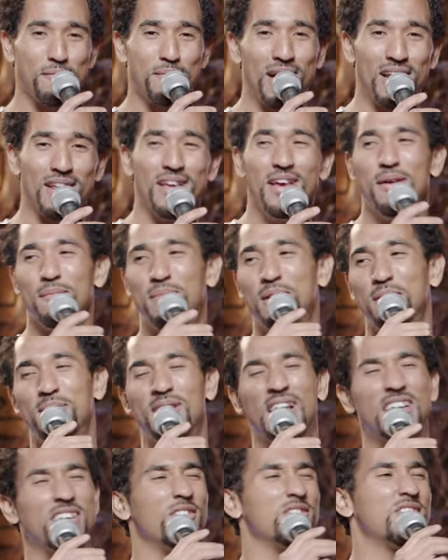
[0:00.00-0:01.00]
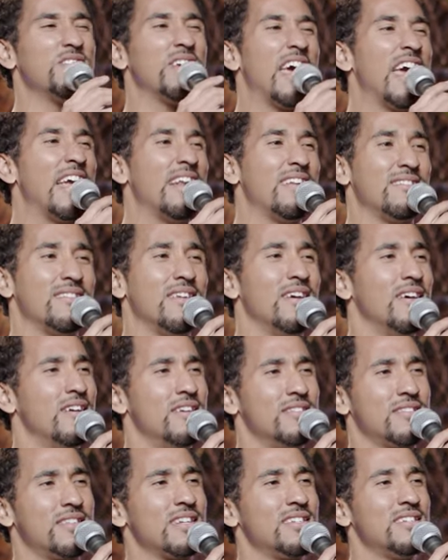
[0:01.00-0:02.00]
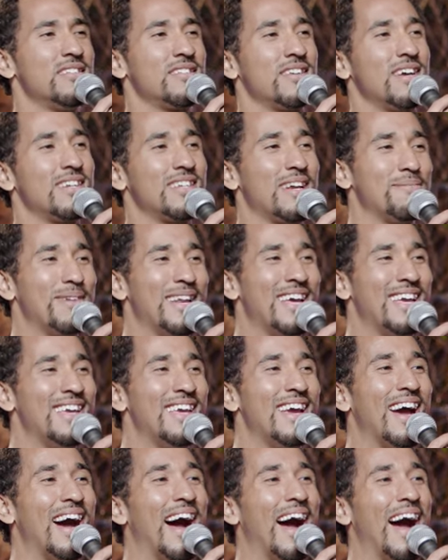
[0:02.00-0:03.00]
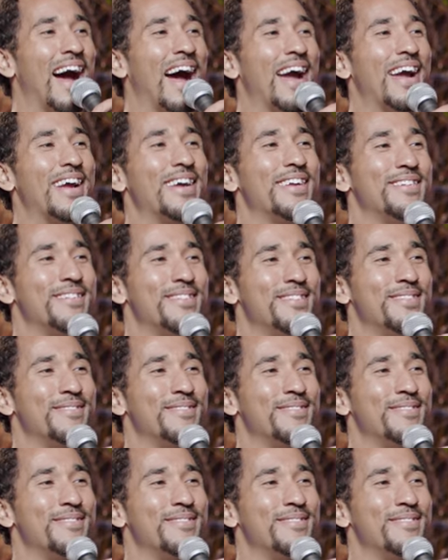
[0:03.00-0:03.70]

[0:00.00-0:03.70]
everybody. People be like, don't you hate such and such? I'll be like, he all right.